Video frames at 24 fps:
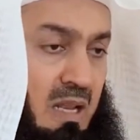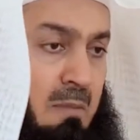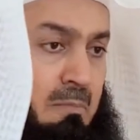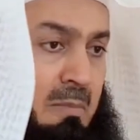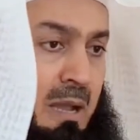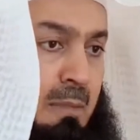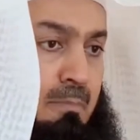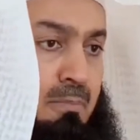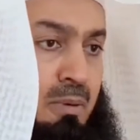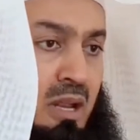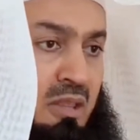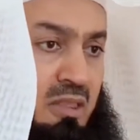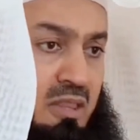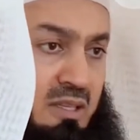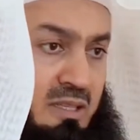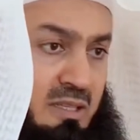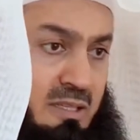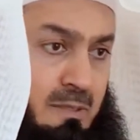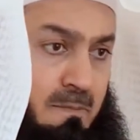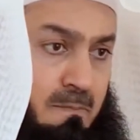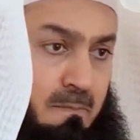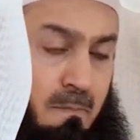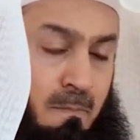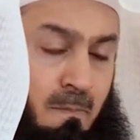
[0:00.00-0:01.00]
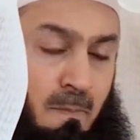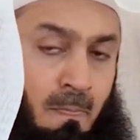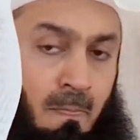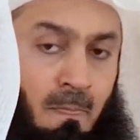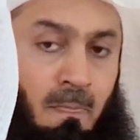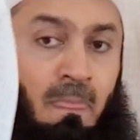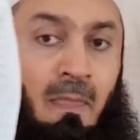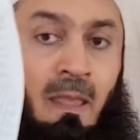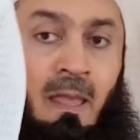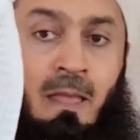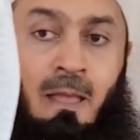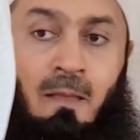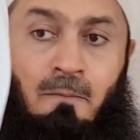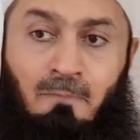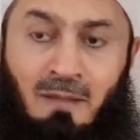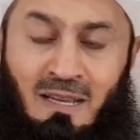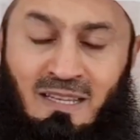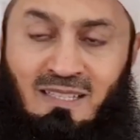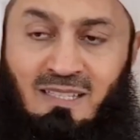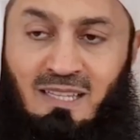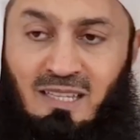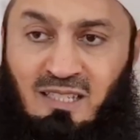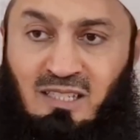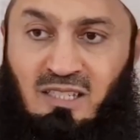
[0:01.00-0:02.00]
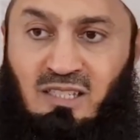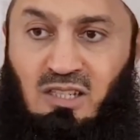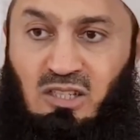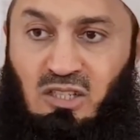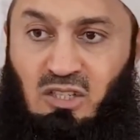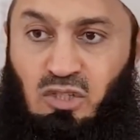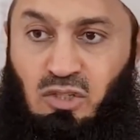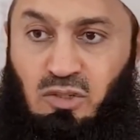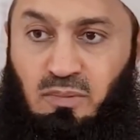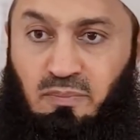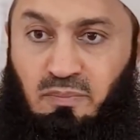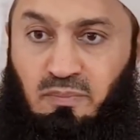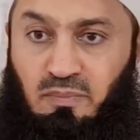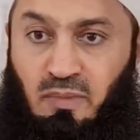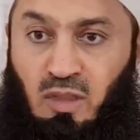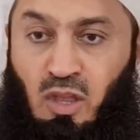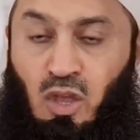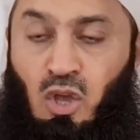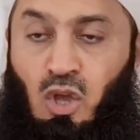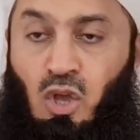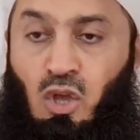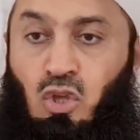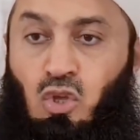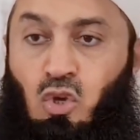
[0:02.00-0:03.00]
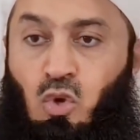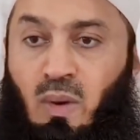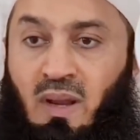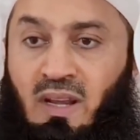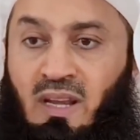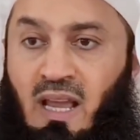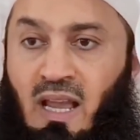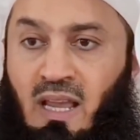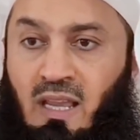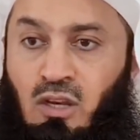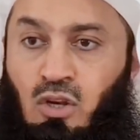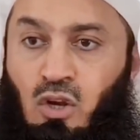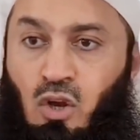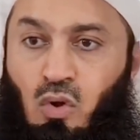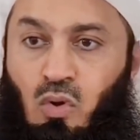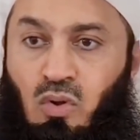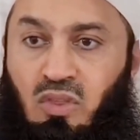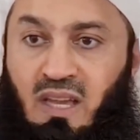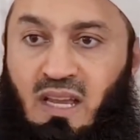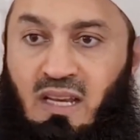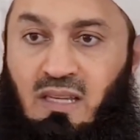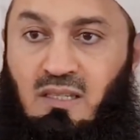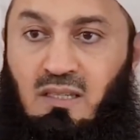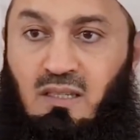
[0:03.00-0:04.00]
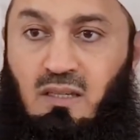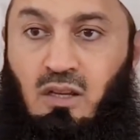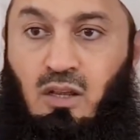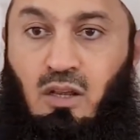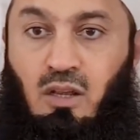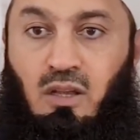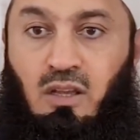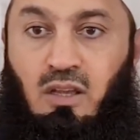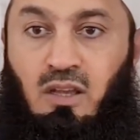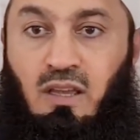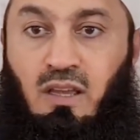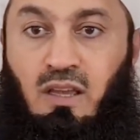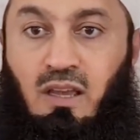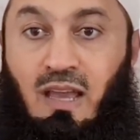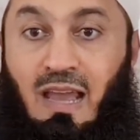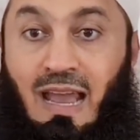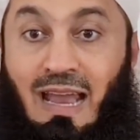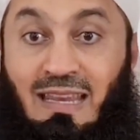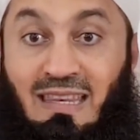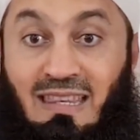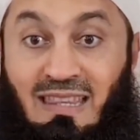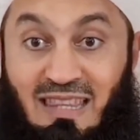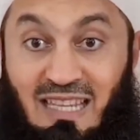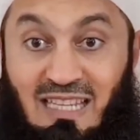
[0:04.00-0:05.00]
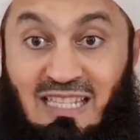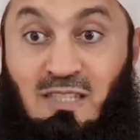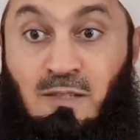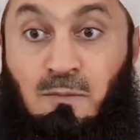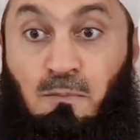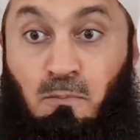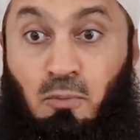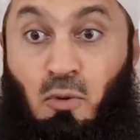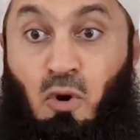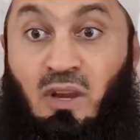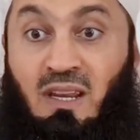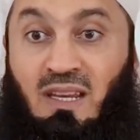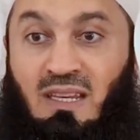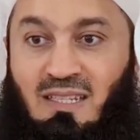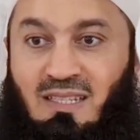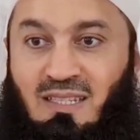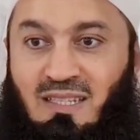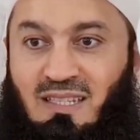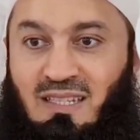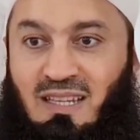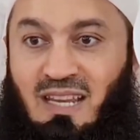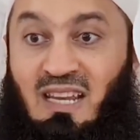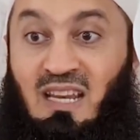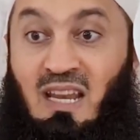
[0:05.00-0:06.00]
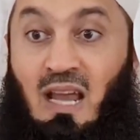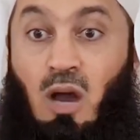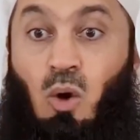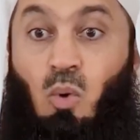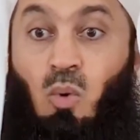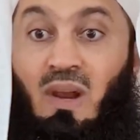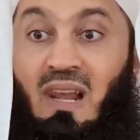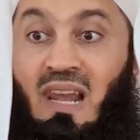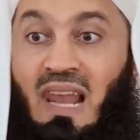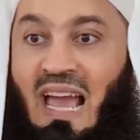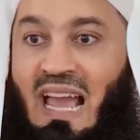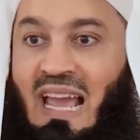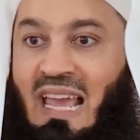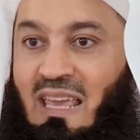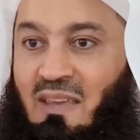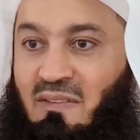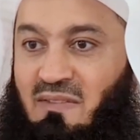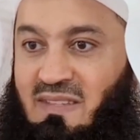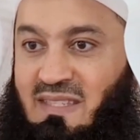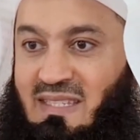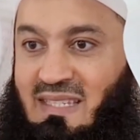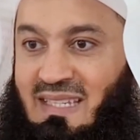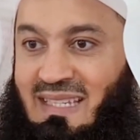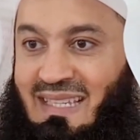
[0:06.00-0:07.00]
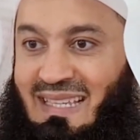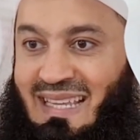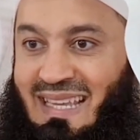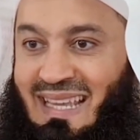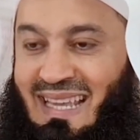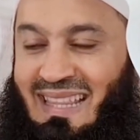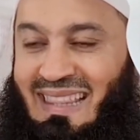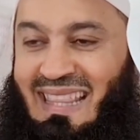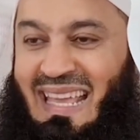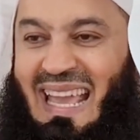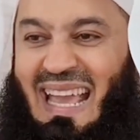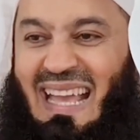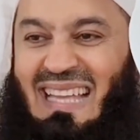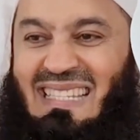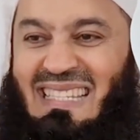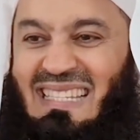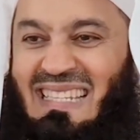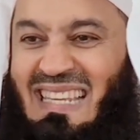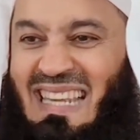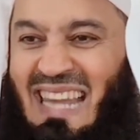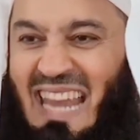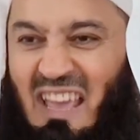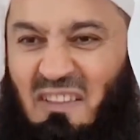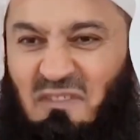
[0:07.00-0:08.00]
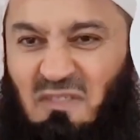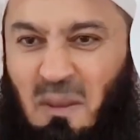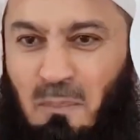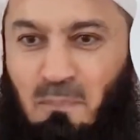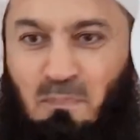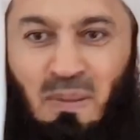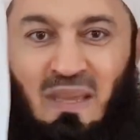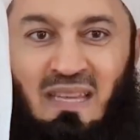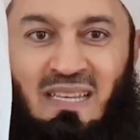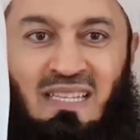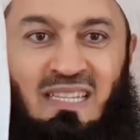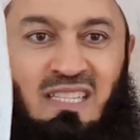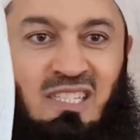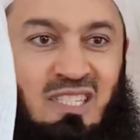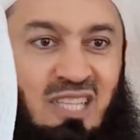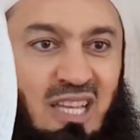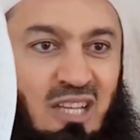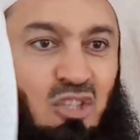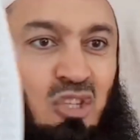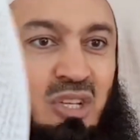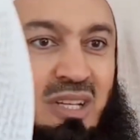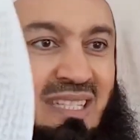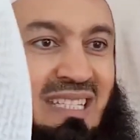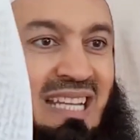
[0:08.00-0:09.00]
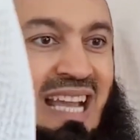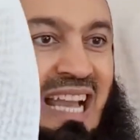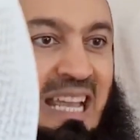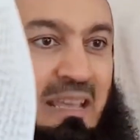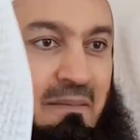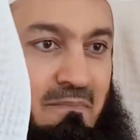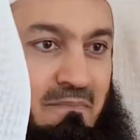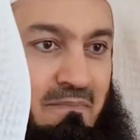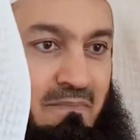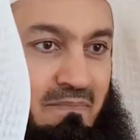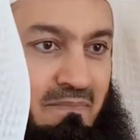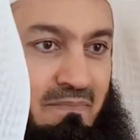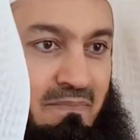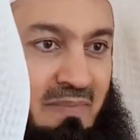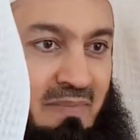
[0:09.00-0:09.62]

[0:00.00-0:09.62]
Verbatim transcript: My brothers, my sisters, you and I know that at this point in our lives, there has never been such a time